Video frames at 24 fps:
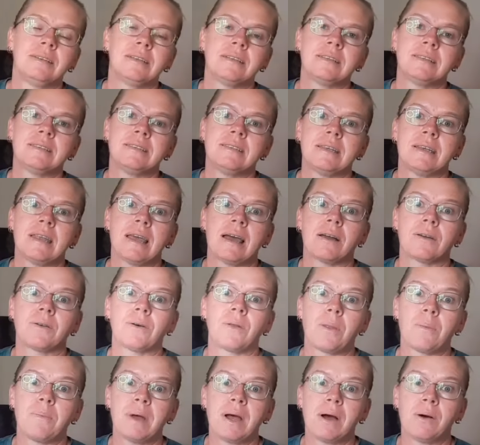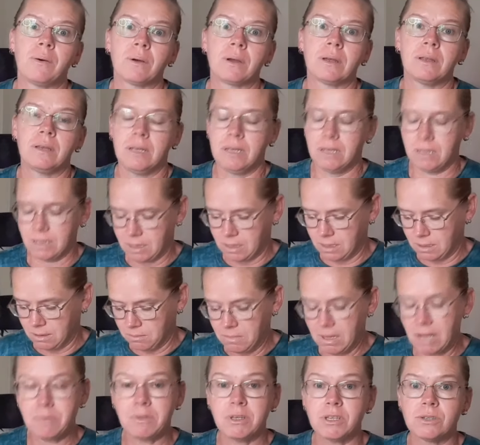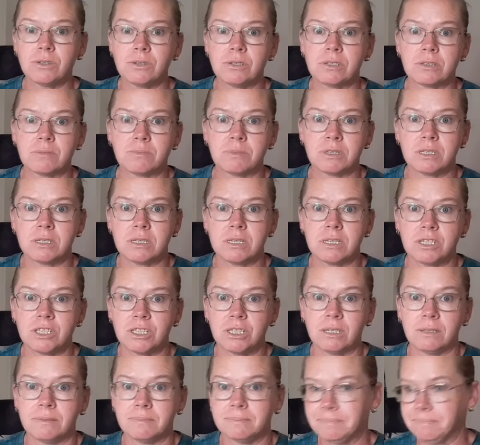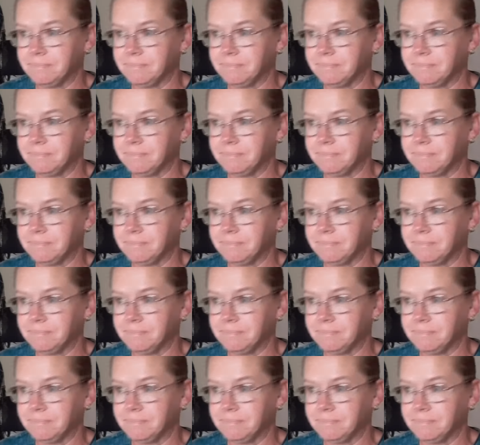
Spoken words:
sit out on the balcony and maybe do some stitching.